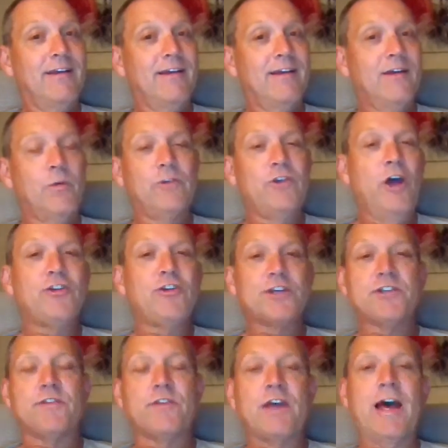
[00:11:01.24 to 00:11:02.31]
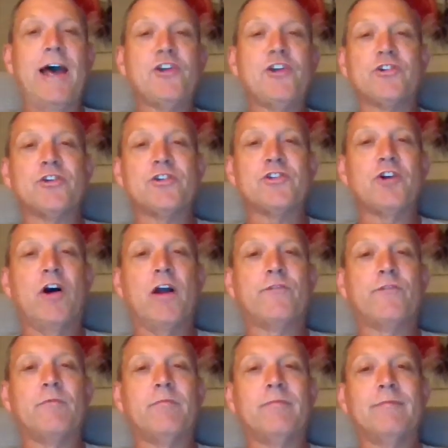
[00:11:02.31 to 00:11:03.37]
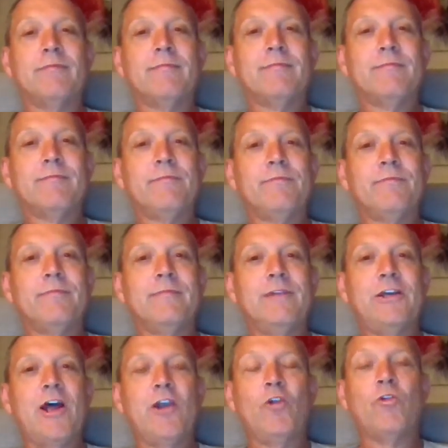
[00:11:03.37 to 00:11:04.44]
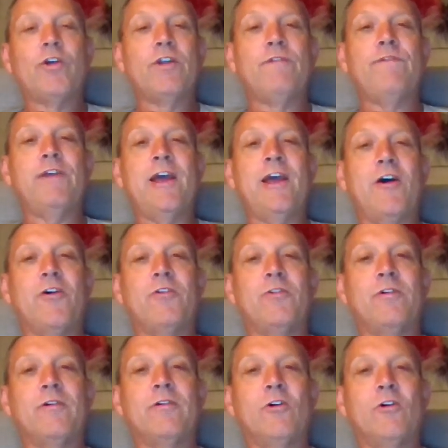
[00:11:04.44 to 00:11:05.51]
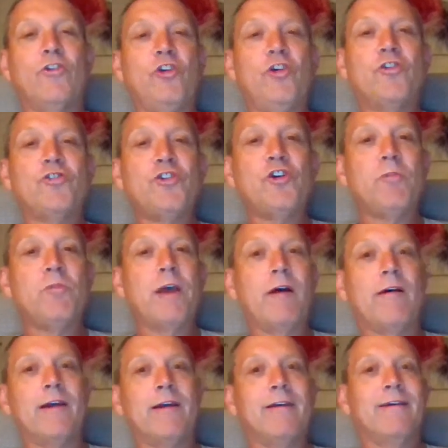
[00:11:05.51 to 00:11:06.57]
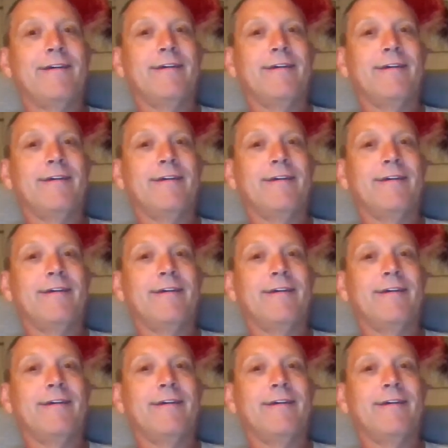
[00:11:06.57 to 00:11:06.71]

with no justification aside from, look at a video on YouTube going,